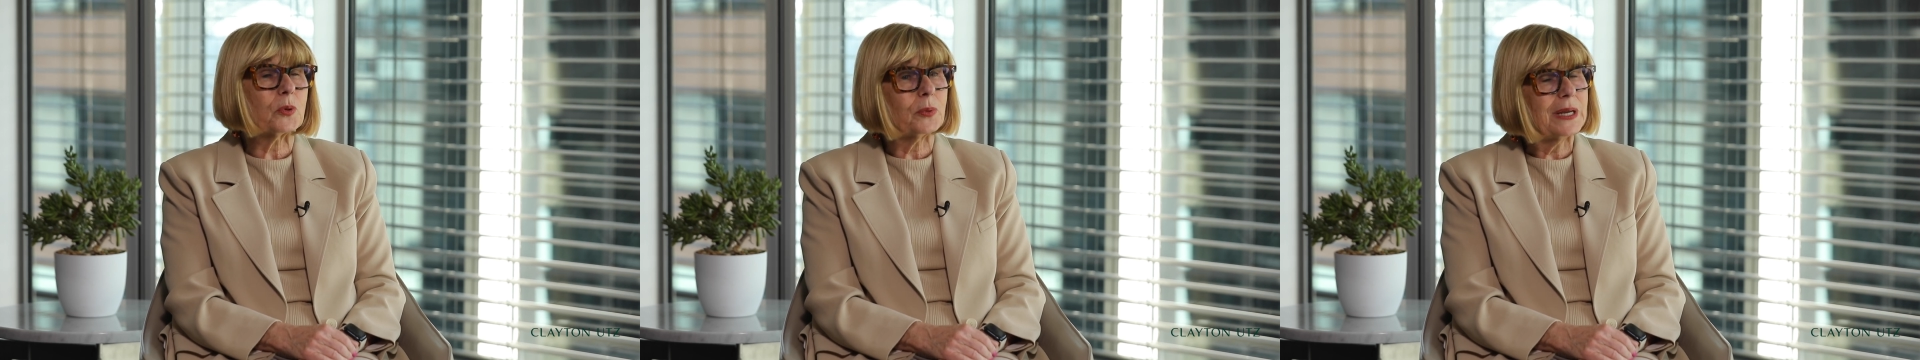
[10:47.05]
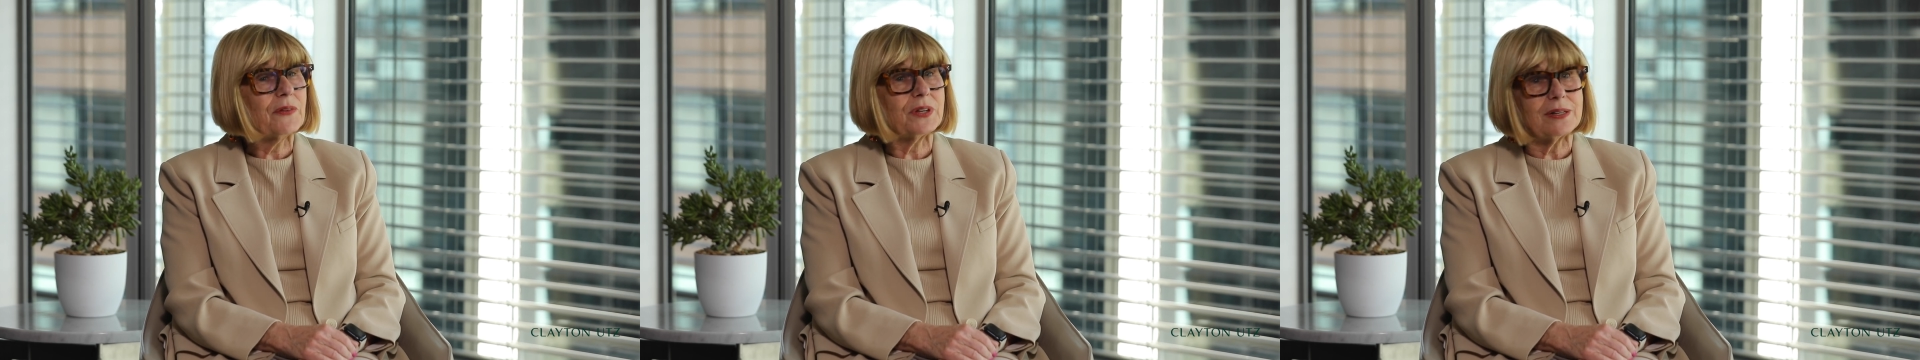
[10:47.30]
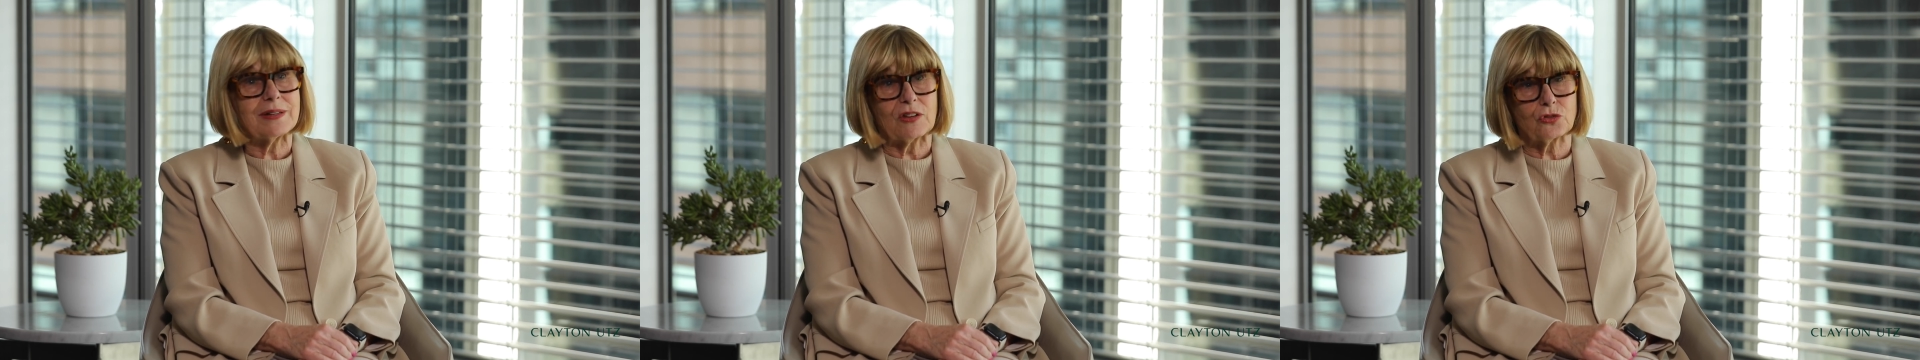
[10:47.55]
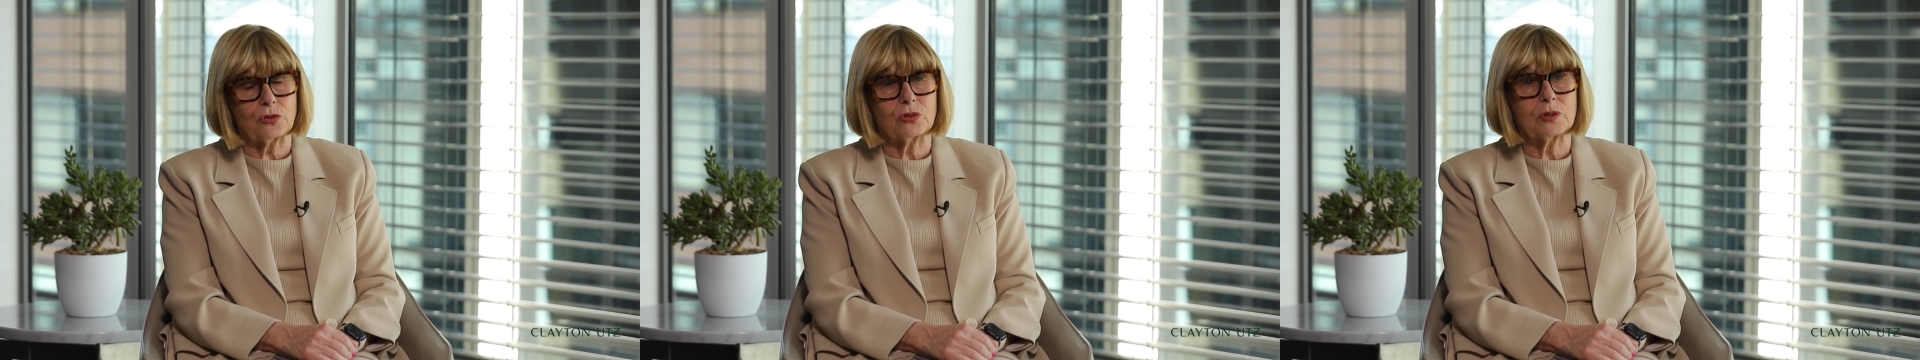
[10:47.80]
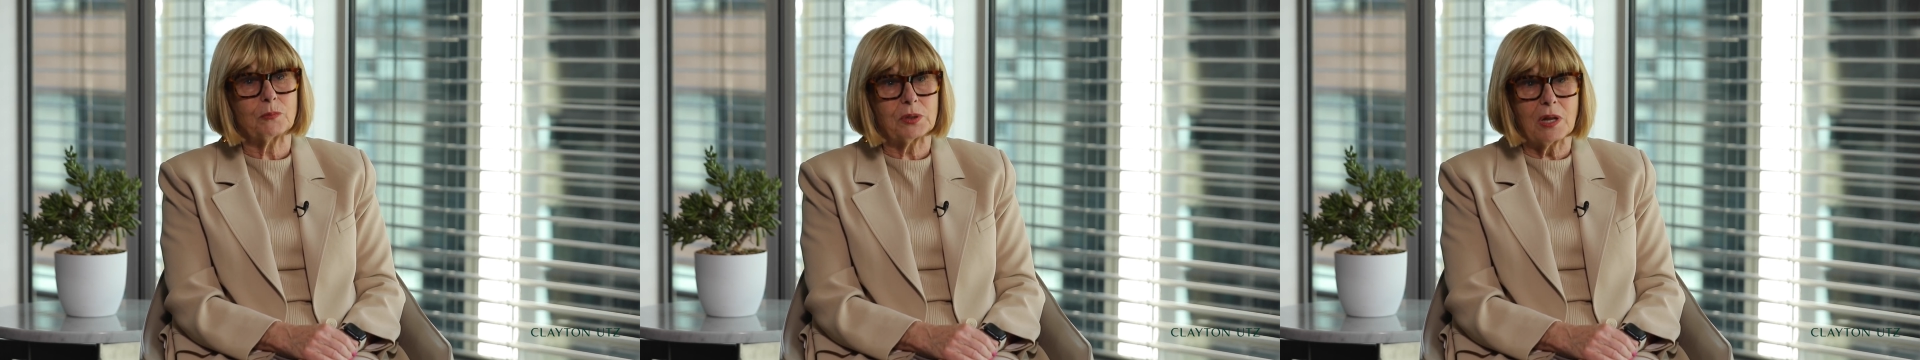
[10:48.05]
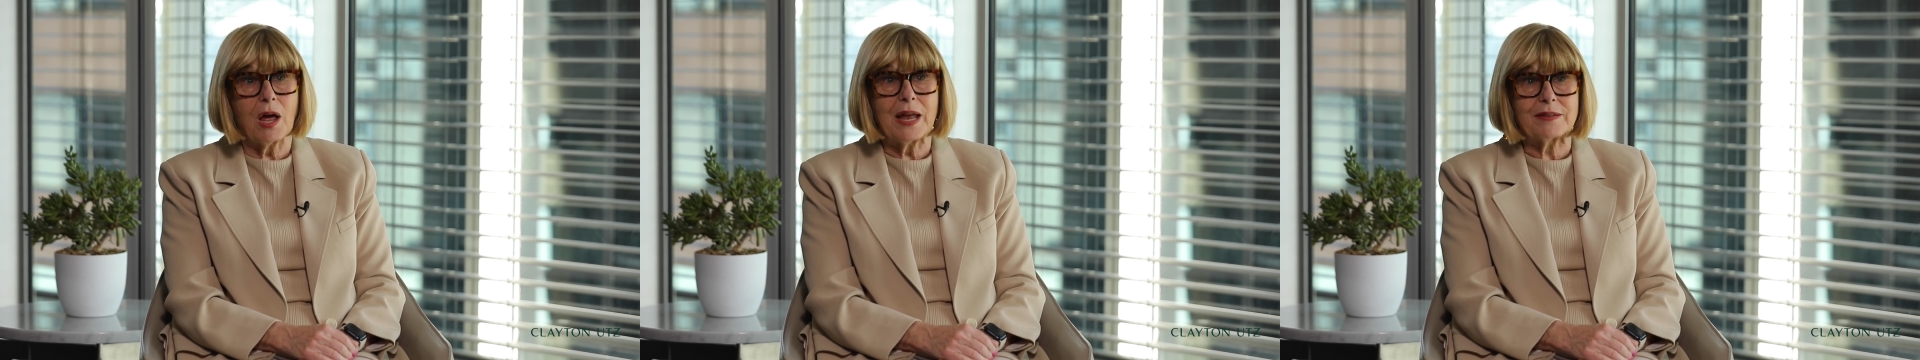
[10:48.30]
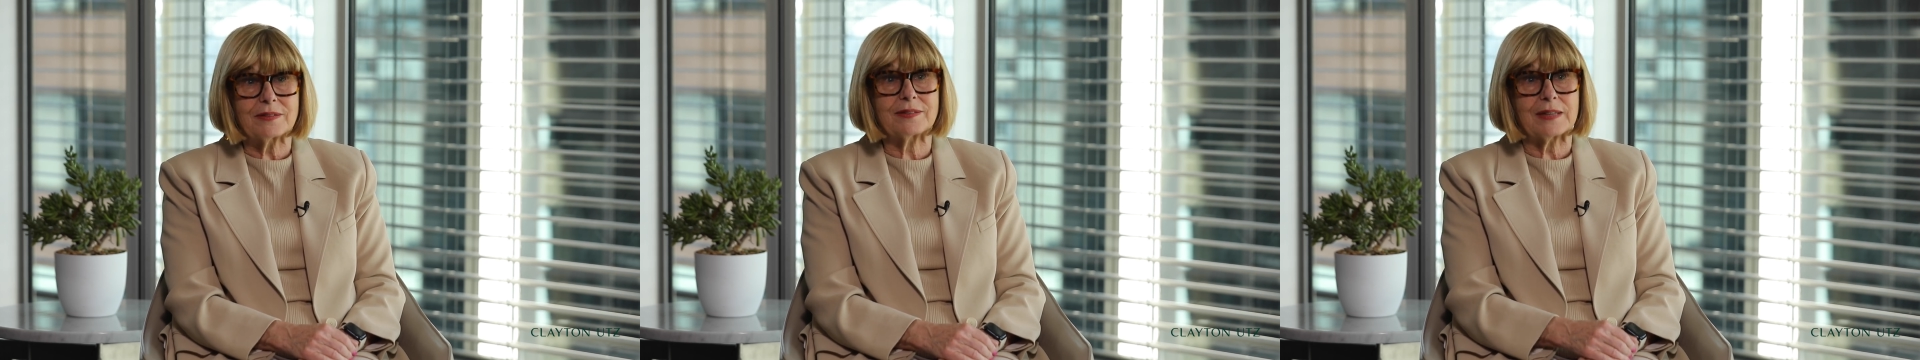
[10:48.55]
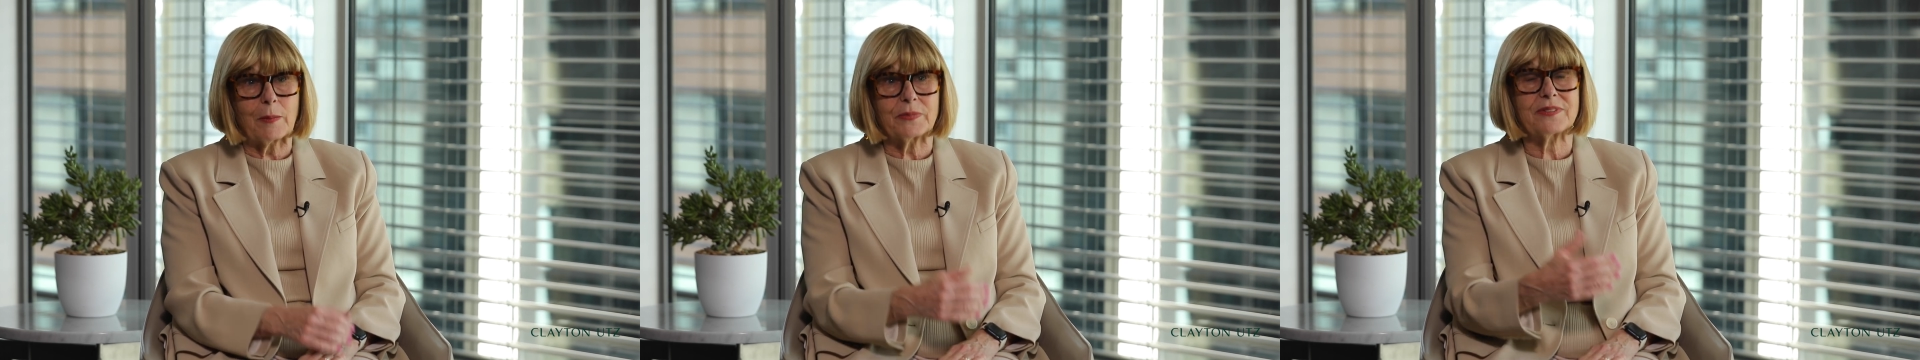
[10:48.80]
but we have an industrial compliance
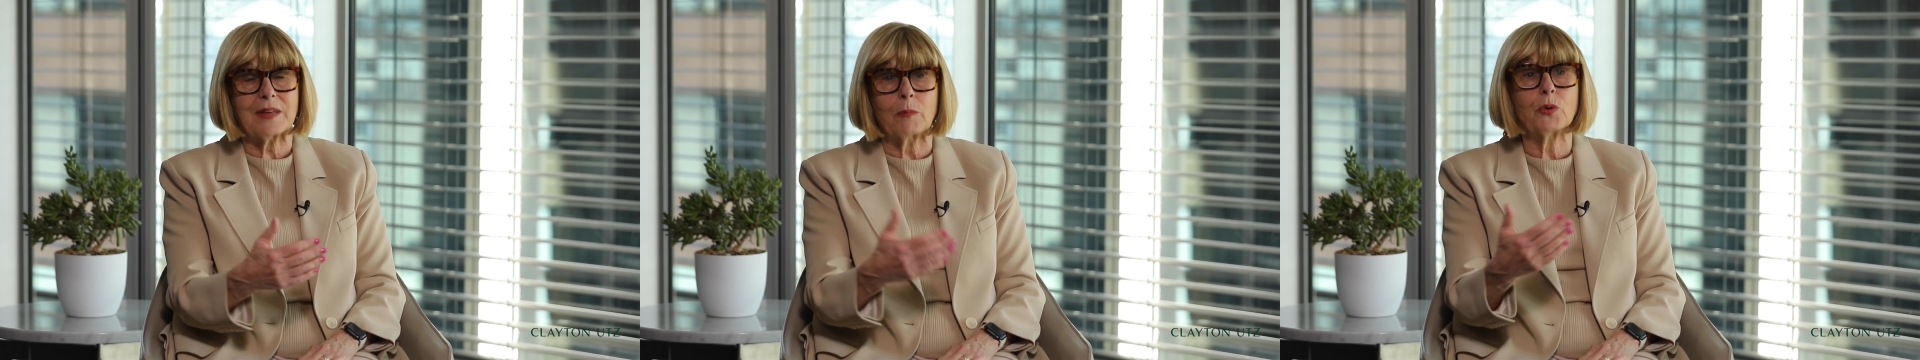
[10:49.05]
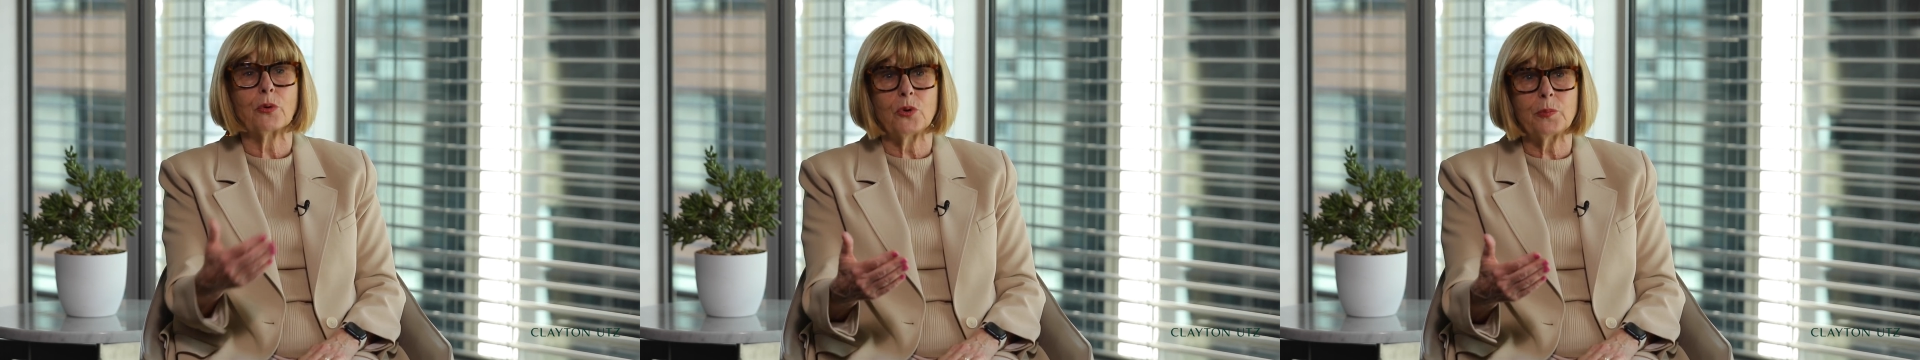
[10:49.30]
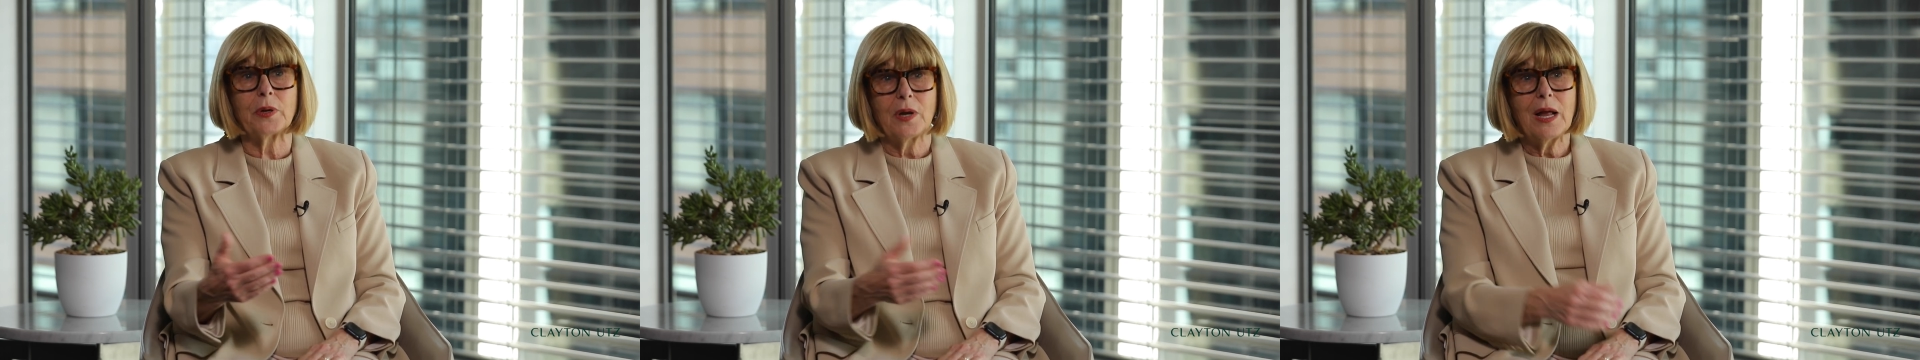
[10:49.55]
subgroup